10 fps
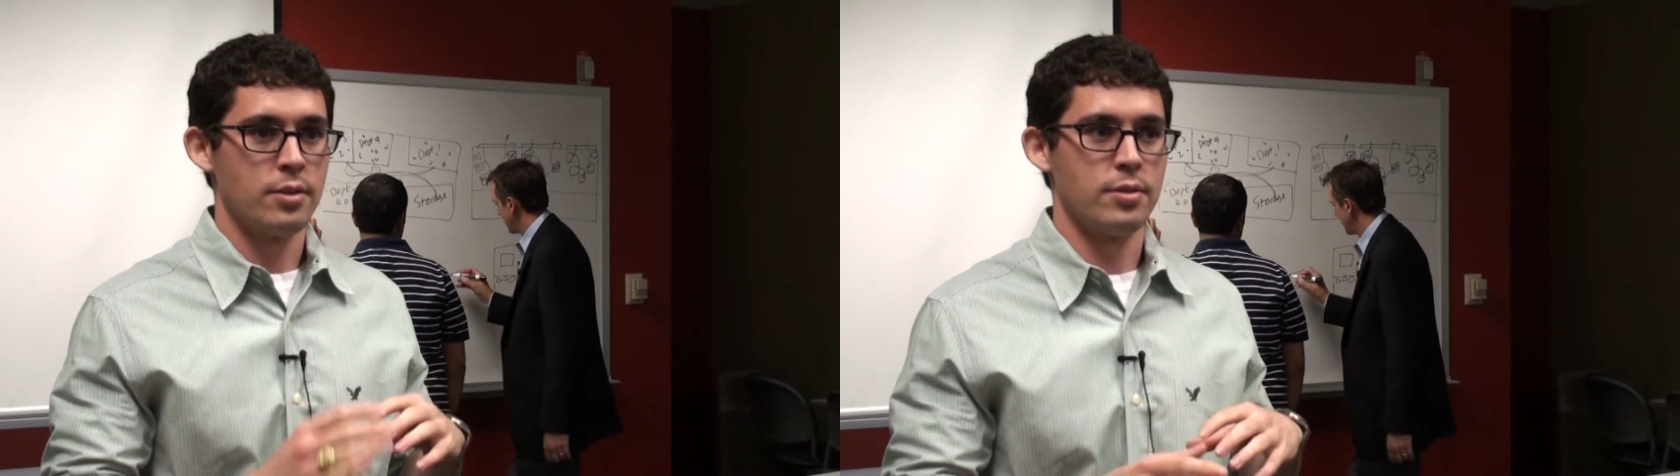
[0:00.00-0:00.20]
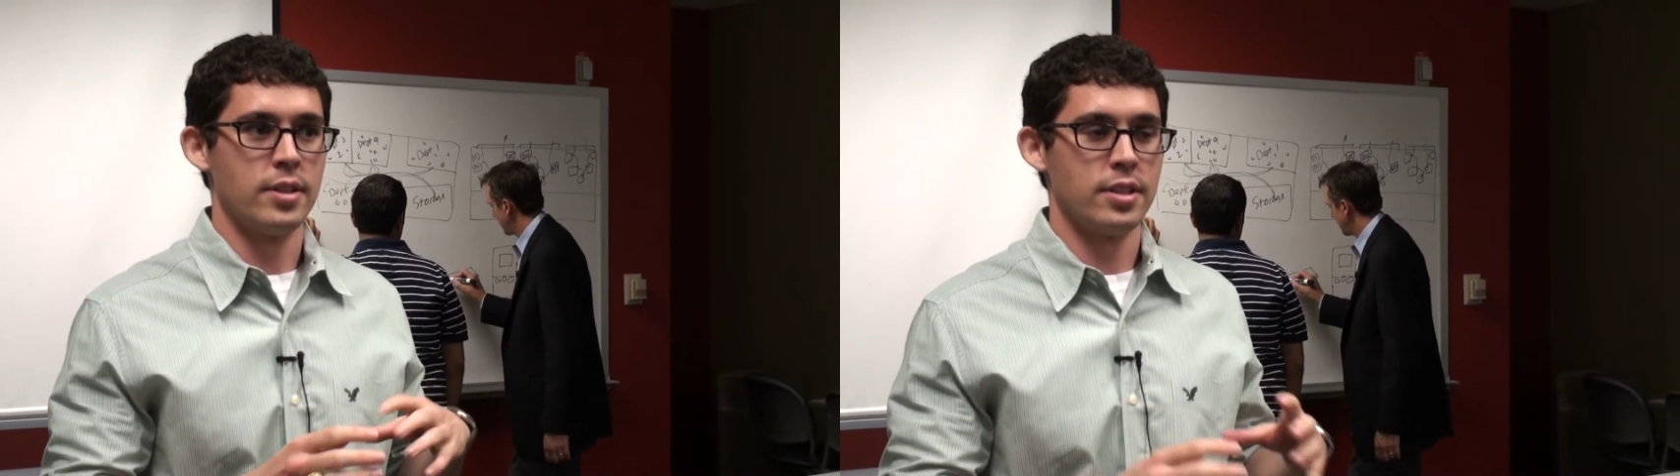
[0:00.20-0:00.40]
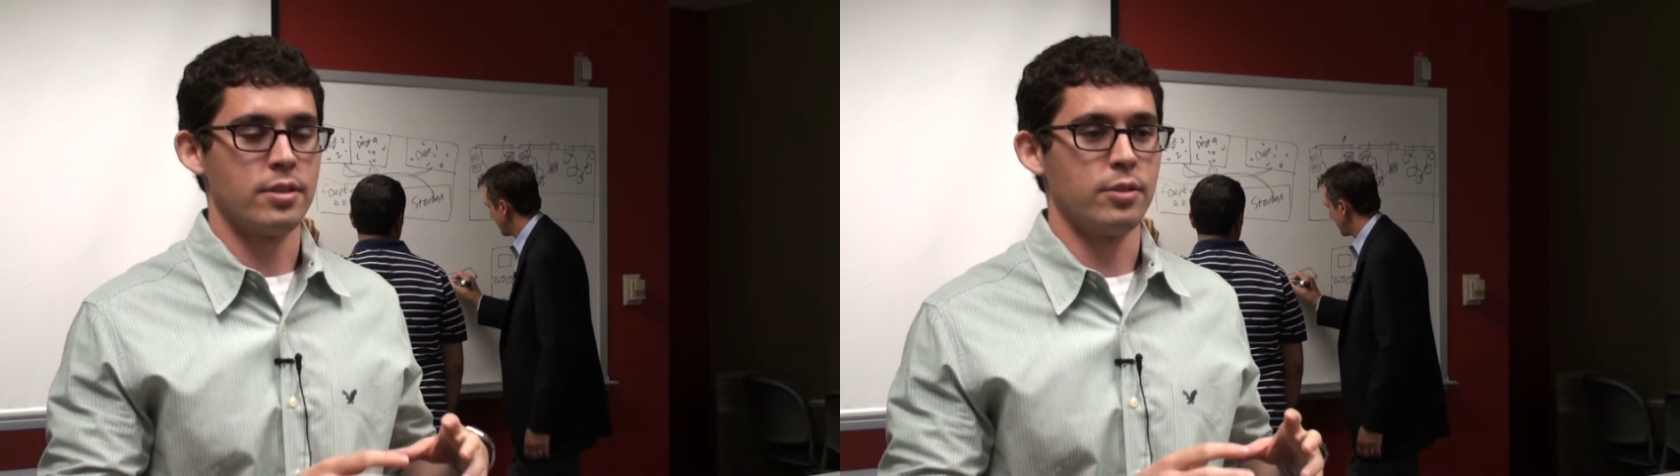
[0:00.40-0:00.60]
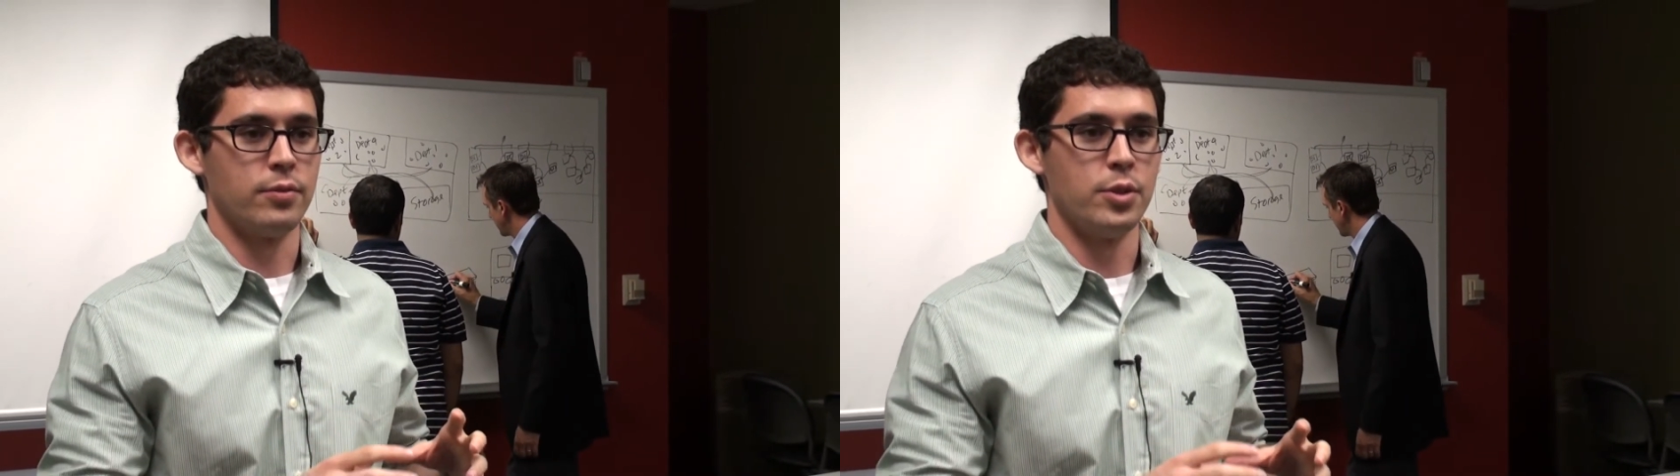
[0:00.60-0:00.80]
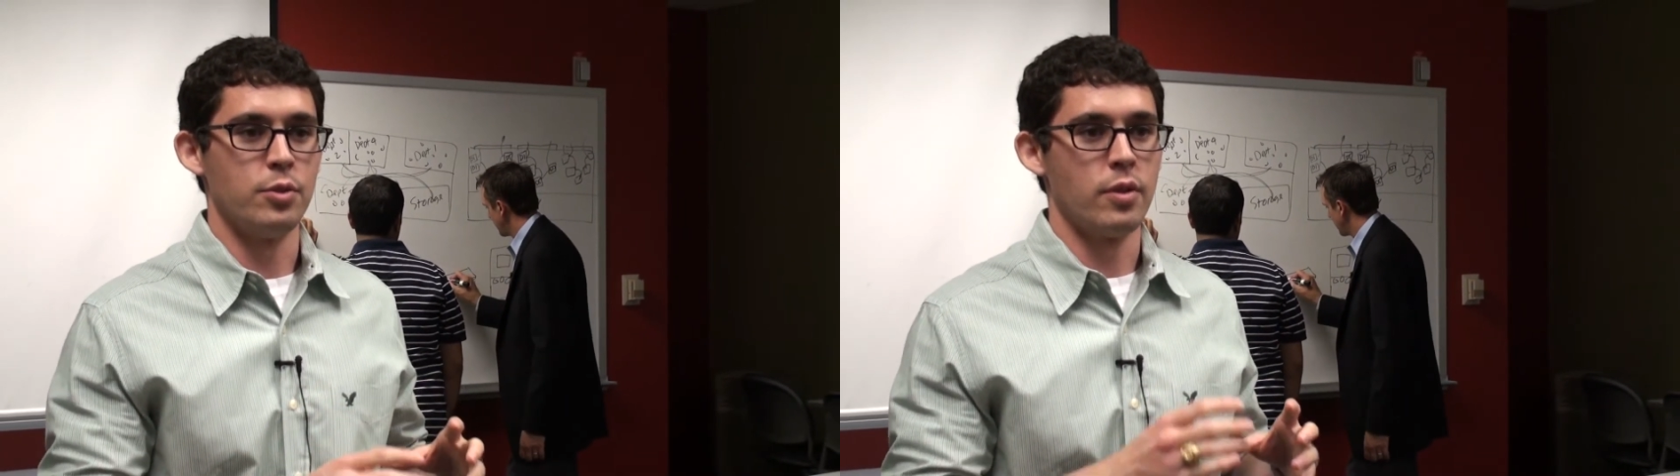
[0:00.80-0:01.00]
traditional
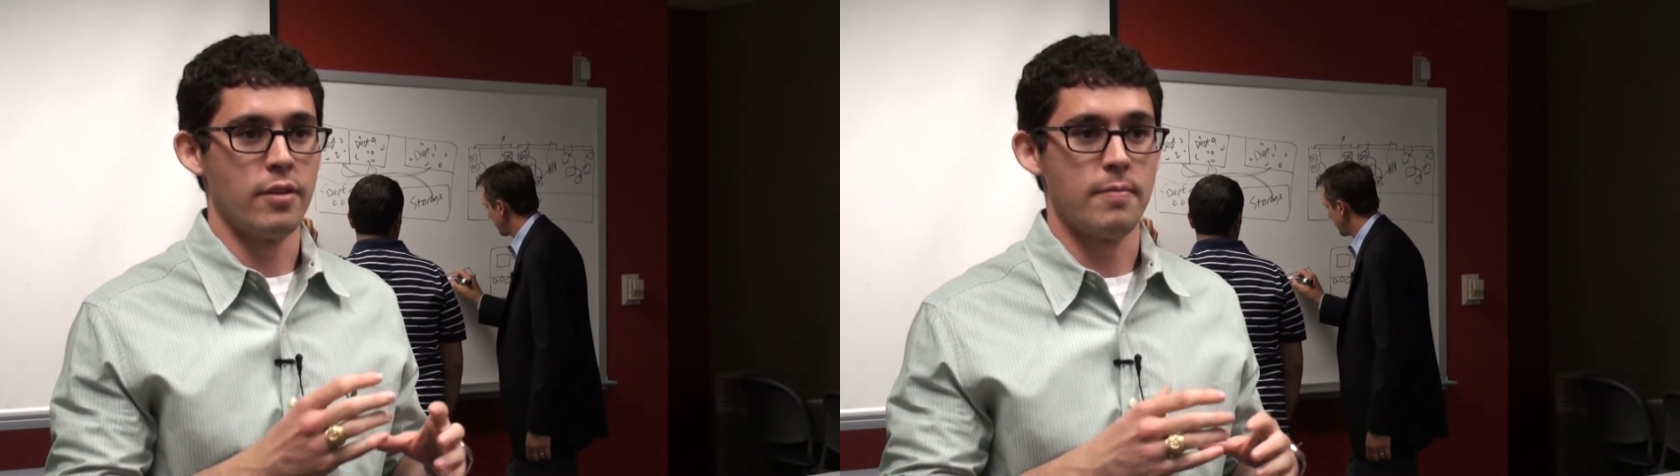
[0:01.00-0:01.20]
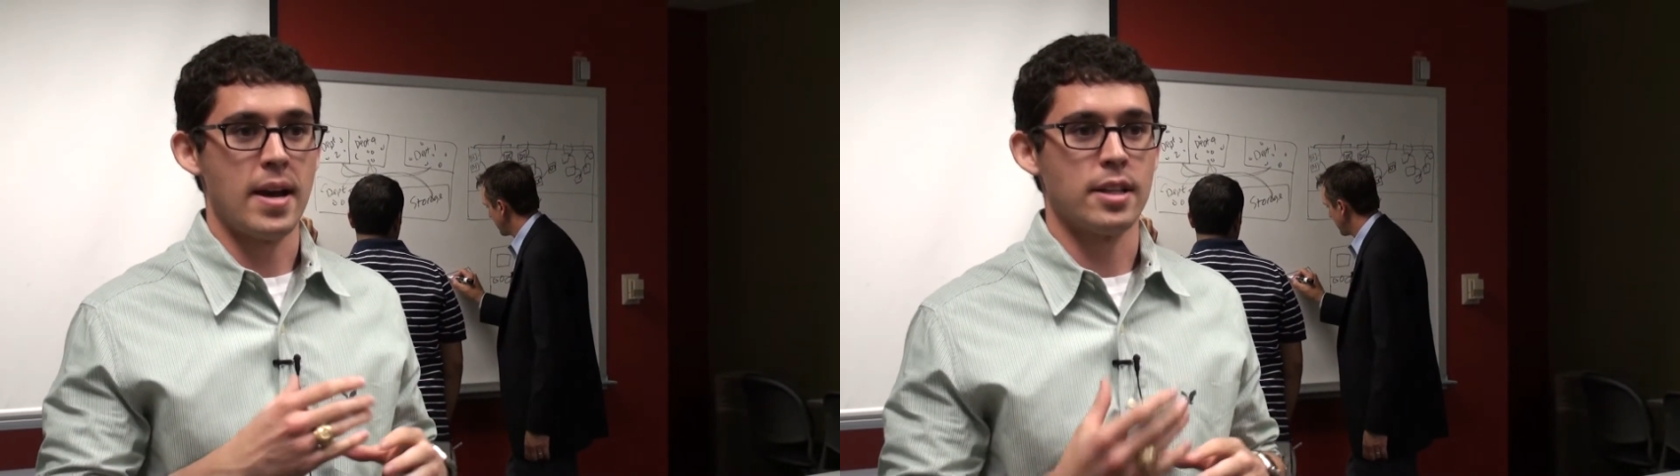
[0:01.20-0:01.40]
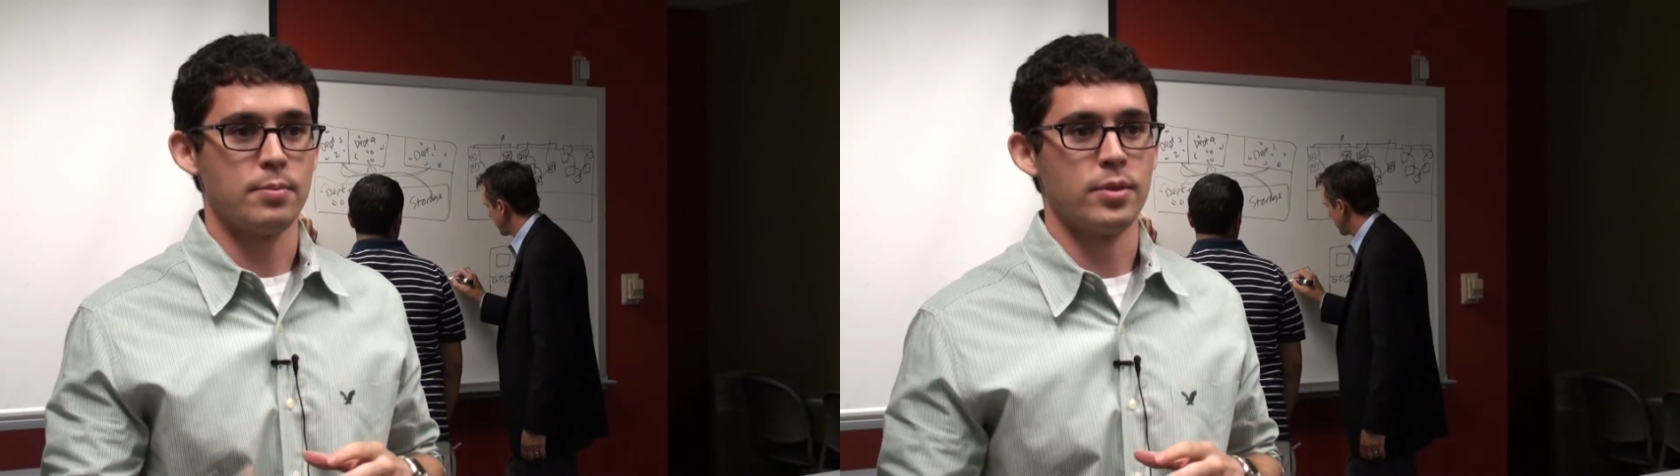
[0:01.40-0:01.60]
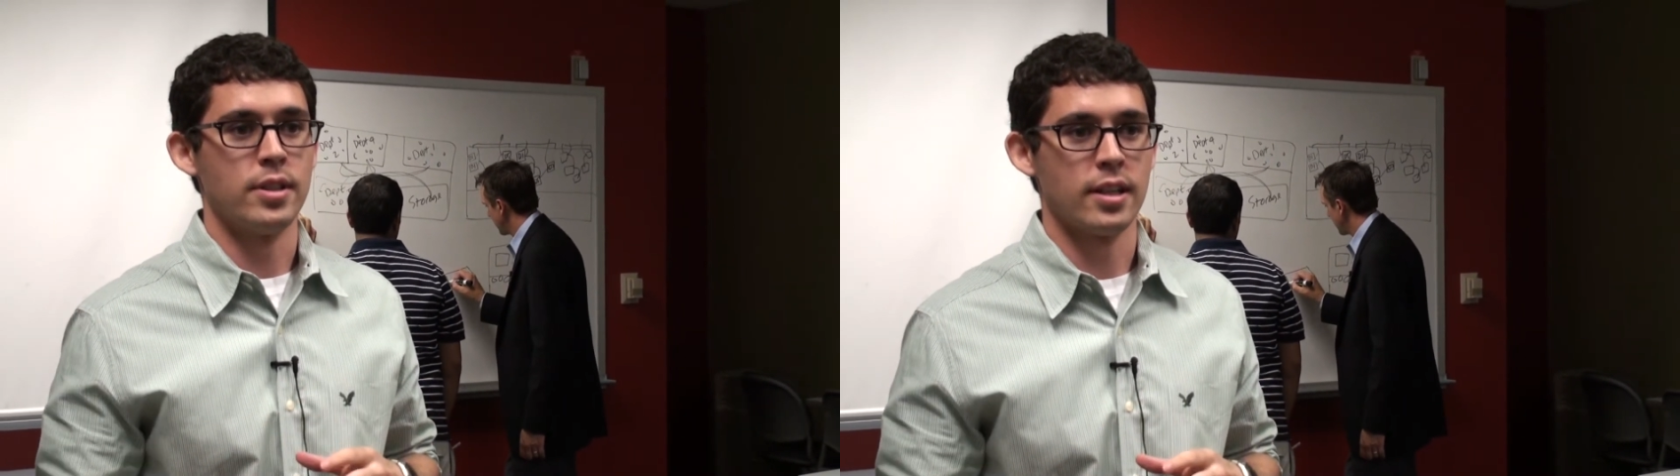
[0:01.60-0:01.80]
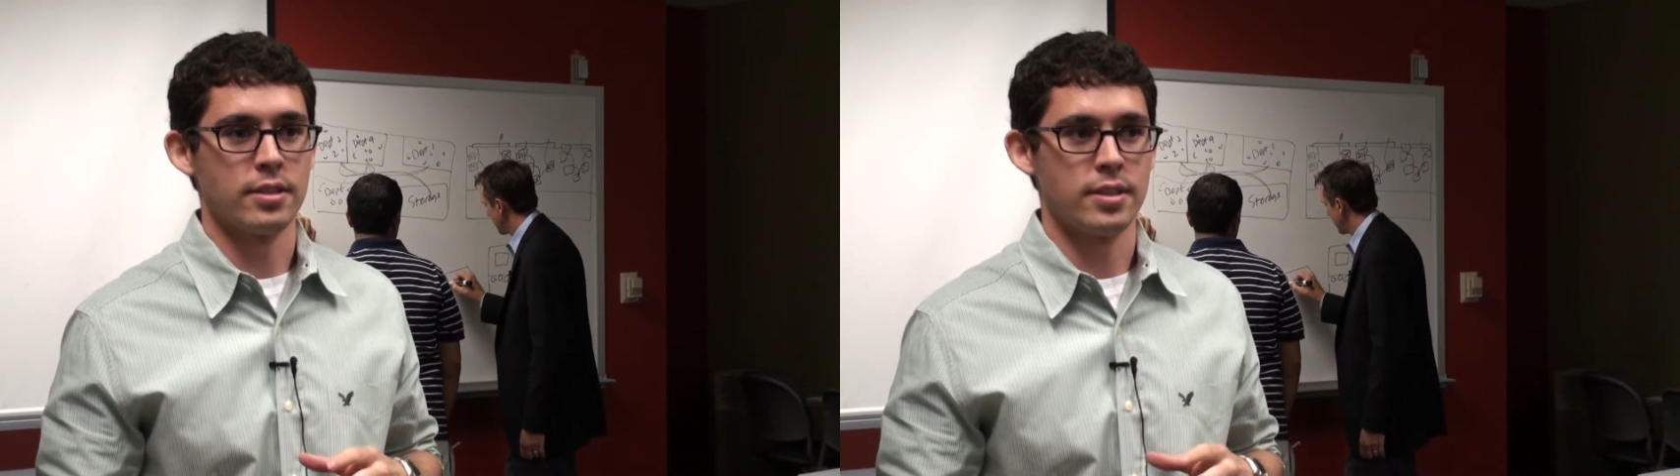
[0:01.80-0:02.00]
view of mass
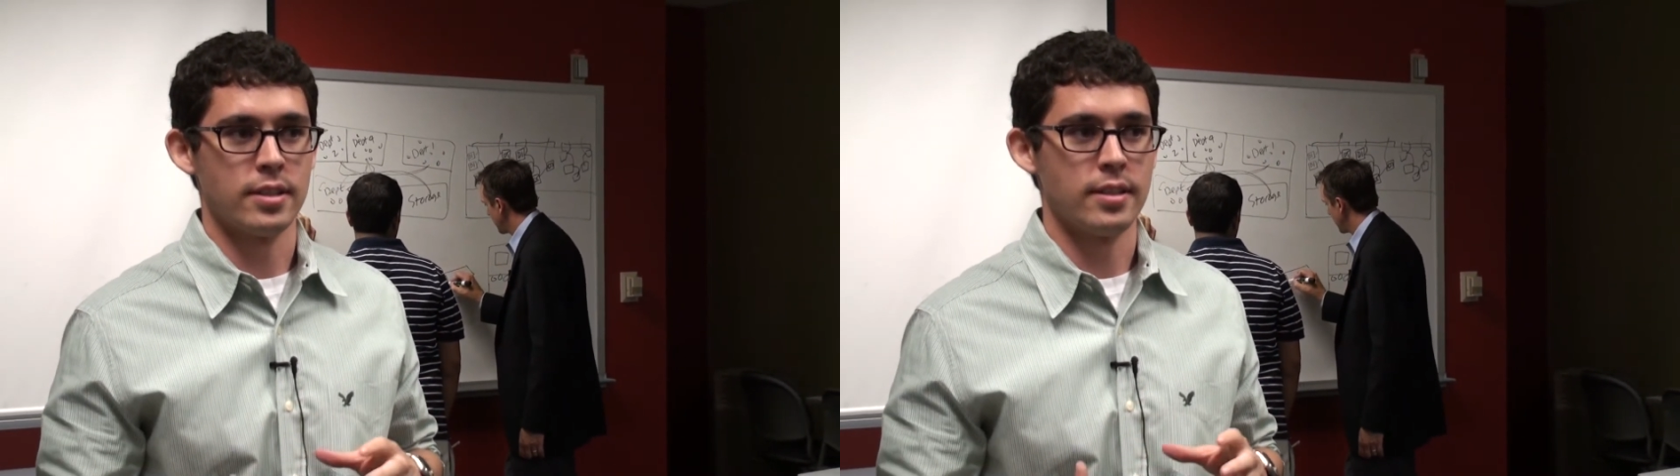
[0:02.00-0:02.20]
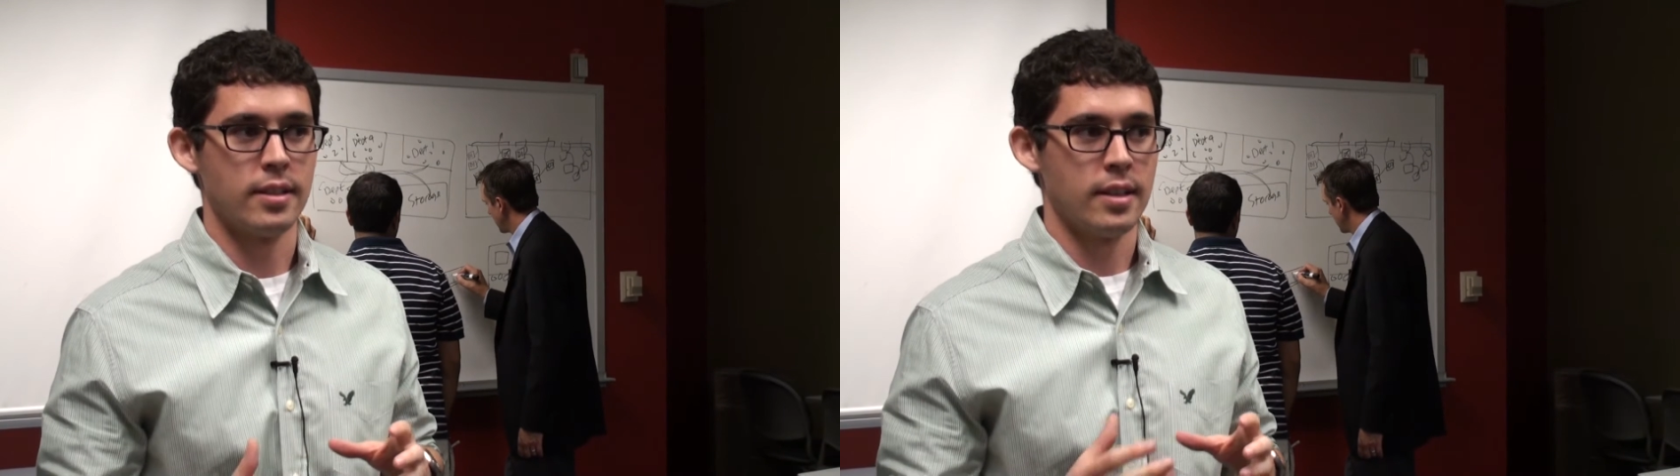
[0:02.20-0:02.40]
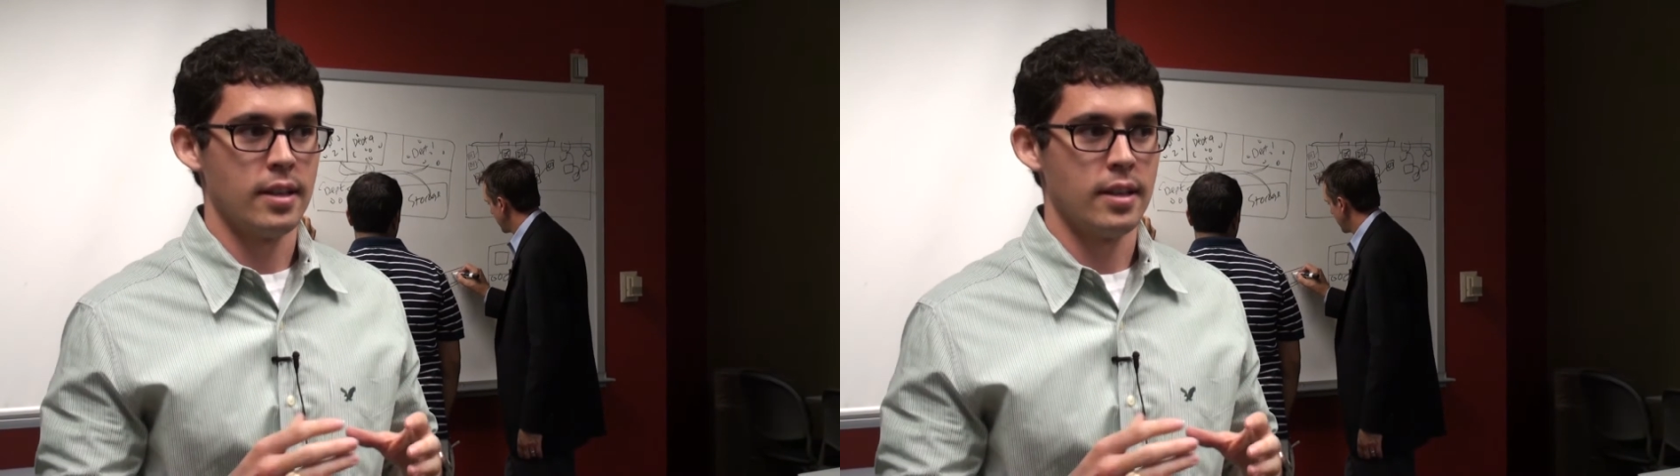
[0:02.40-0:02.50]
production